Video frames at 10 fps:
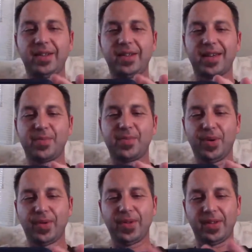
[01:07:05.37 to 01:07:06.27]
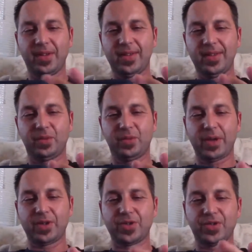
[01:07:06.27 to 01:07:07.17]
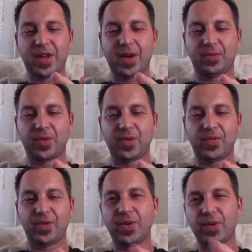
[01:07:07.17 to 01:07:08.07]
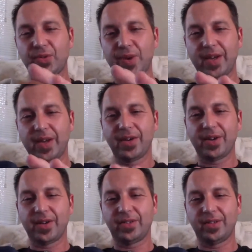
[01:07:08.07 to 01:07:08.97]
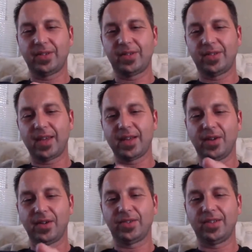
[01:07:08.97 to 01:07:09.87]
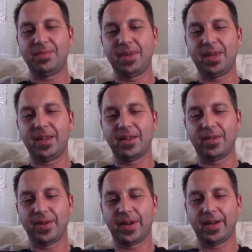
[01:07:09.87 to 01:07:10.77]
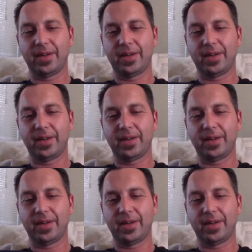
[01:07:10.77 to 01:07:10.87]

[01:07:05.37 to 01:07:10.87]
I could pull these pictures up for the viewers right here, since they can all see me, right?